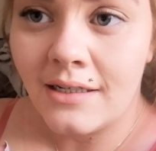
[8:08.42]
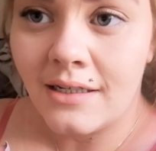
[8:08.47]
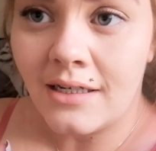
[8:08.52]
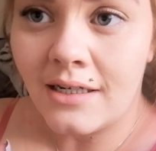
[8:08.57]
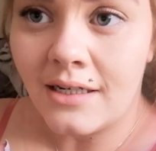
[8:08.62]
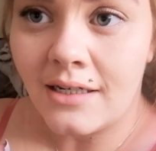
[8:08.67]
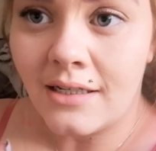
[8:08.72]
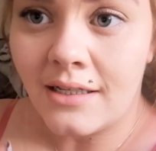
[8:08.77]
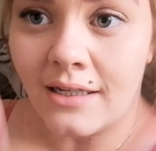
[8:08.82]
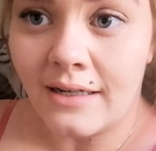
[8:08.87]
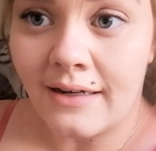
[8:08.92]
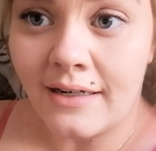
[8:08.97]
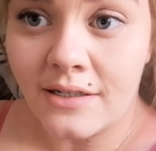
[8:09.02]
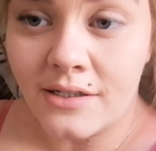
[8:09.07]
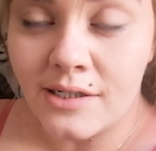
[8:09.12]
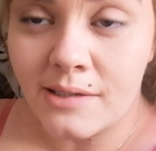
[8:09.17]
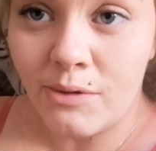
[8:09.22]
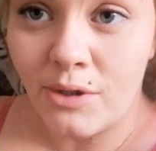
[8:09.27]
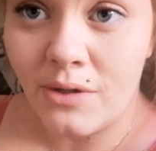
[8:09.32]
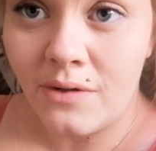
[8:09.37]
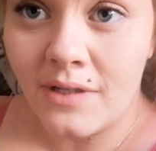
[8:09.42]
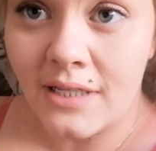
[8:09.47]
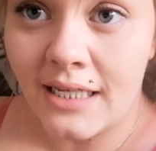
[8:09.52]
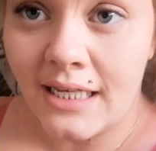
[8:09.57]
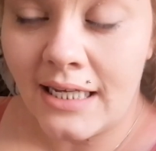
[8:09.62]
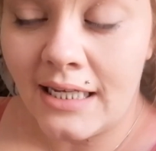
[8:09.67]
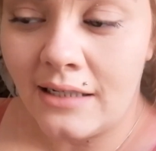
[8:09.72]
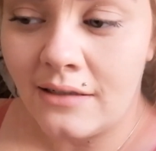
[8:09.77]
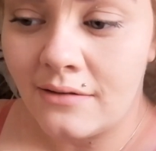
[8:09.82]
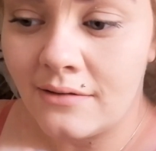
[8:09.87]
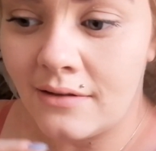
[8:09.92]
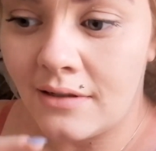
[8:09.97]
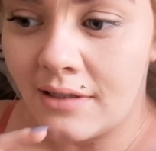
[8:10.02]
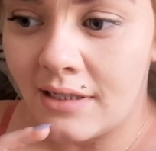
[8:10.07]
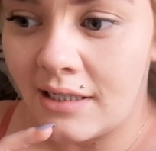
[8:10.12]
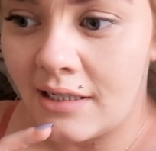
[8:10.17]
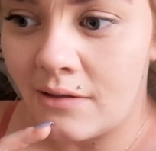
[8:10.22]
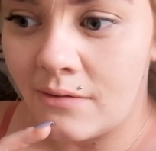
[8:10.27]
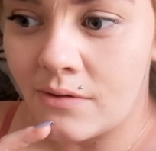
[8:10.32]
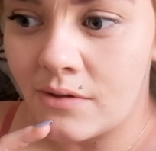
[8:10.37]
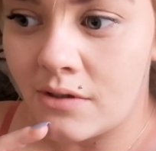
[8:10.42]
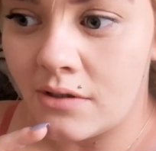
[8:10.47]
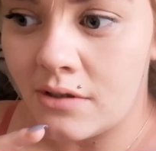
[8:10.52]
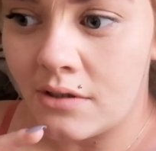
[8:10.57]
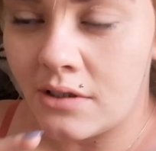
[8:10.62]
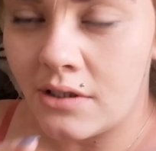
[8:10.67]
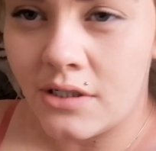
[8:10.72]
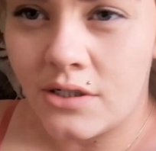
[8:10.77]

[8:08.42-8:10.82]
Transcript: had a smoothie. I think it was